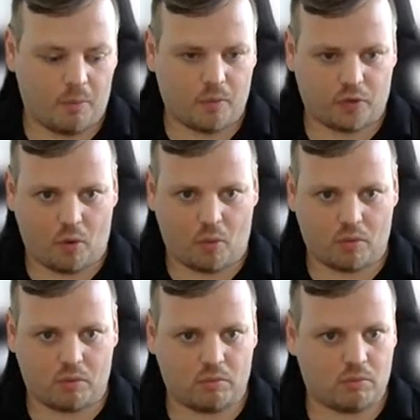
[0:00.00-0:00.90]
So
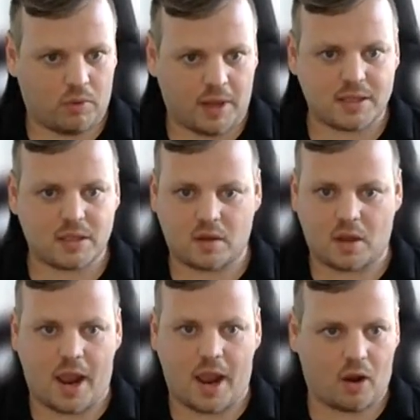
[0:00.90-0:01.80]
let's
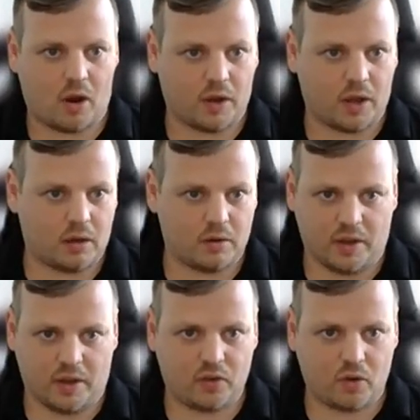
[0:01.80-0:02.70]
try running
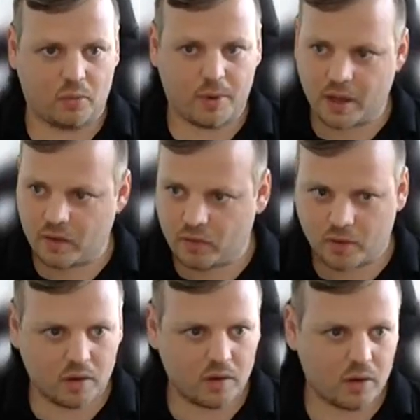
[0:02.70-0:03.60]
this command
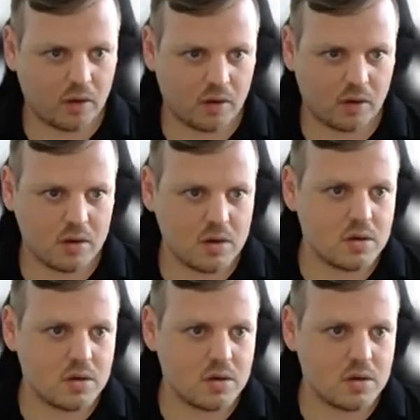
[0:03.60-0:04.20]
in